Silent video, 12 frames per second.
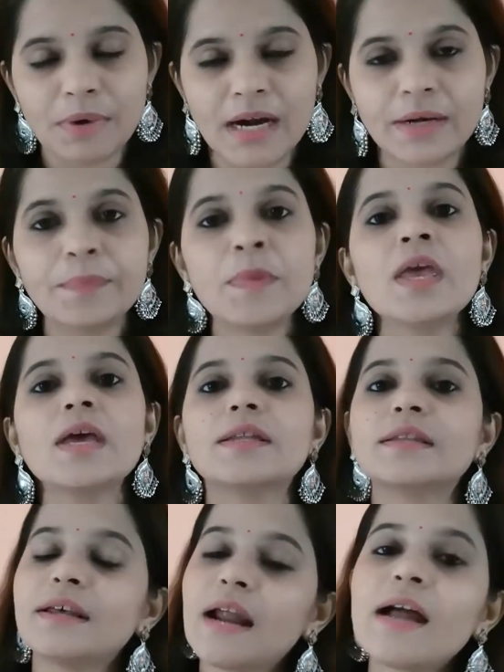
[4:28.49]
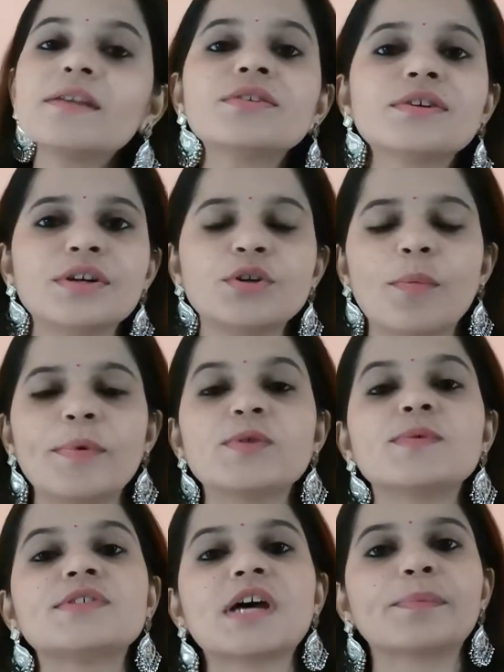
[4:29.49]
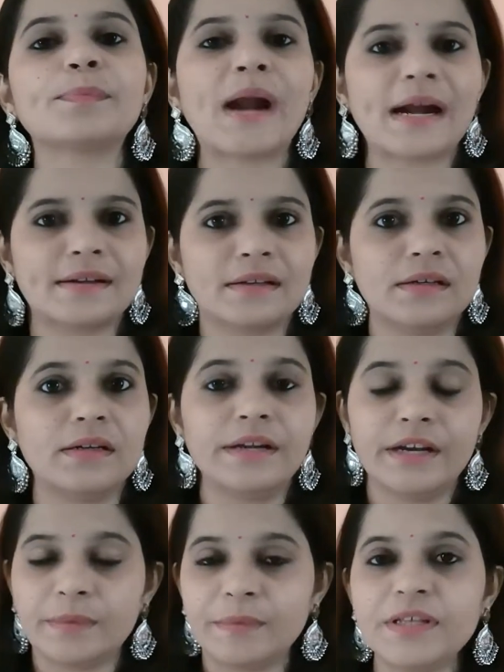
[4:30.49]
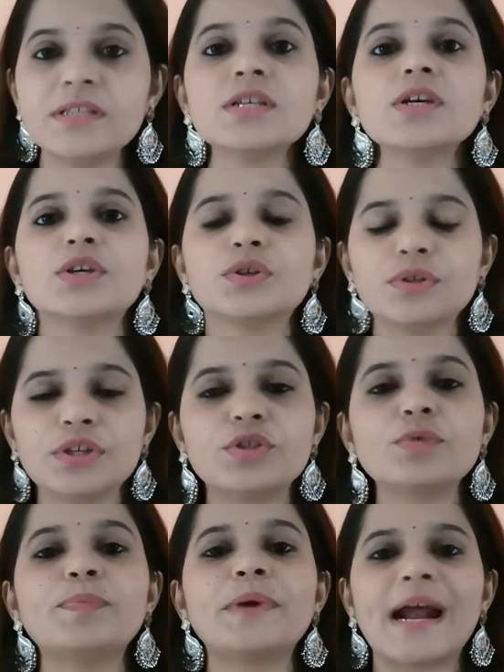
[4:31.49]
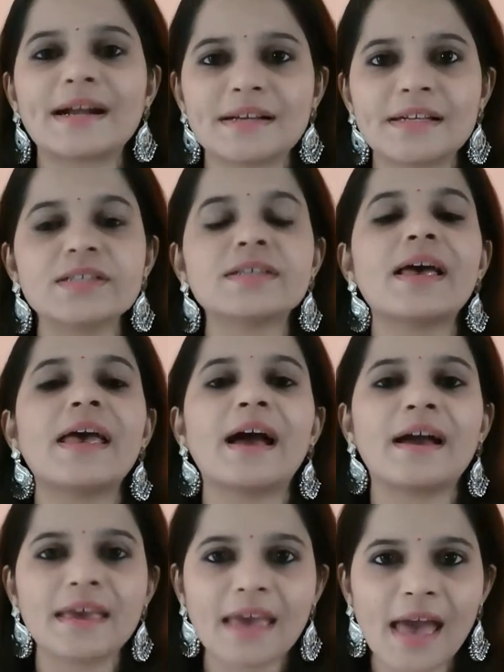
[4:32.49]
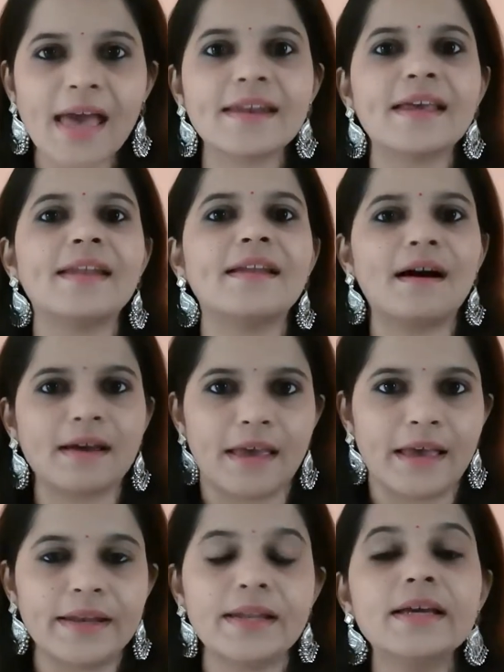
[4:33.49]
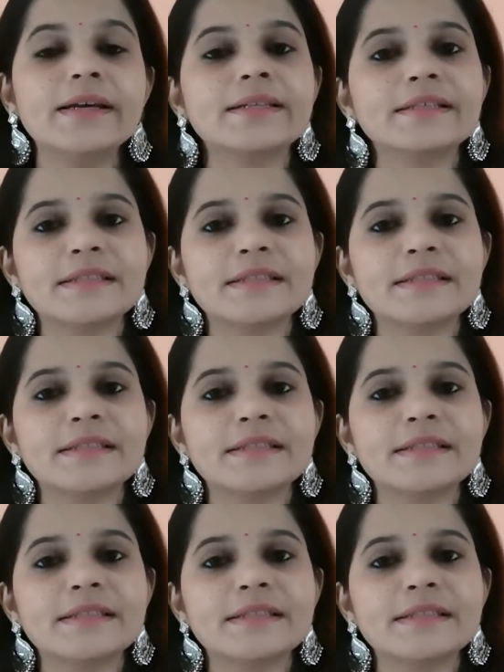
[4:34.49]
But there are certain topics which are practical. It means you need to practice again and again.